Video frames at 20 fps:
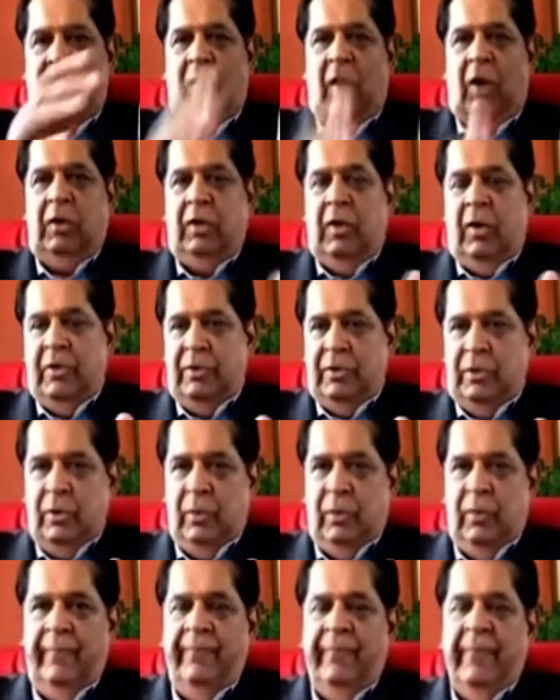lockdown
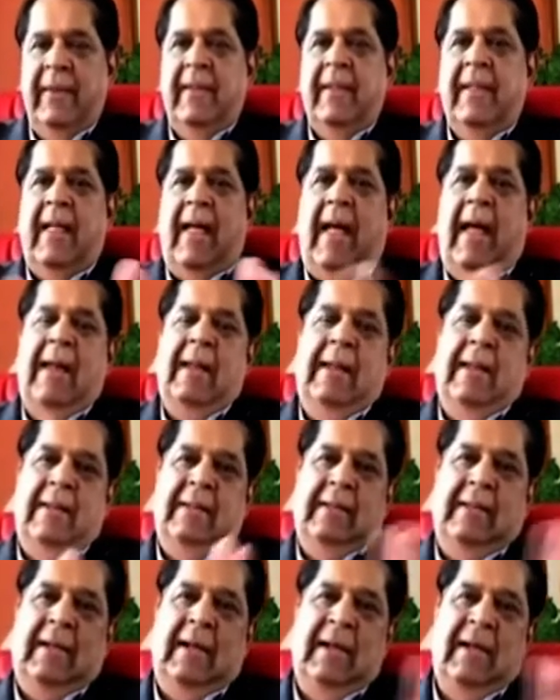2, and the
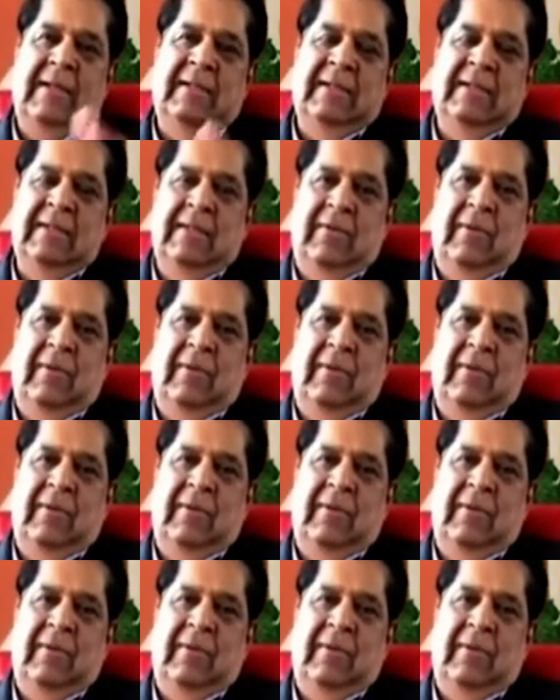conditions that were